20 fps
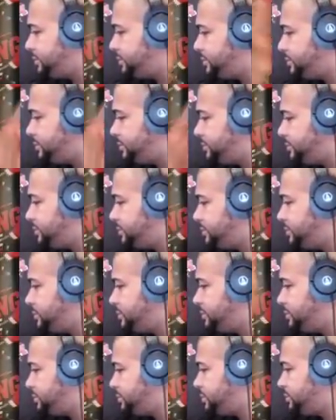
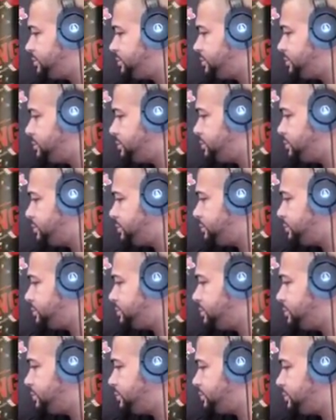
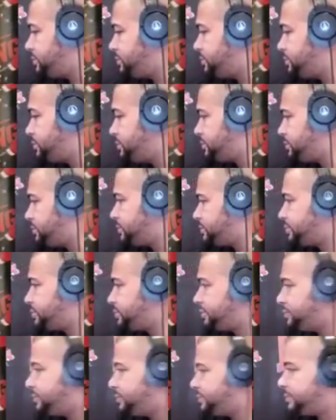
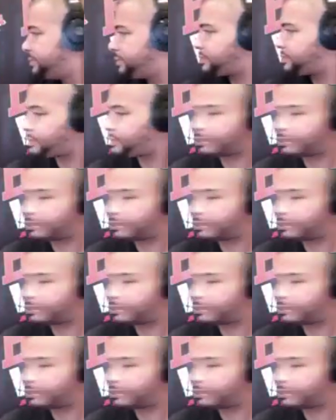This person isn't speaking.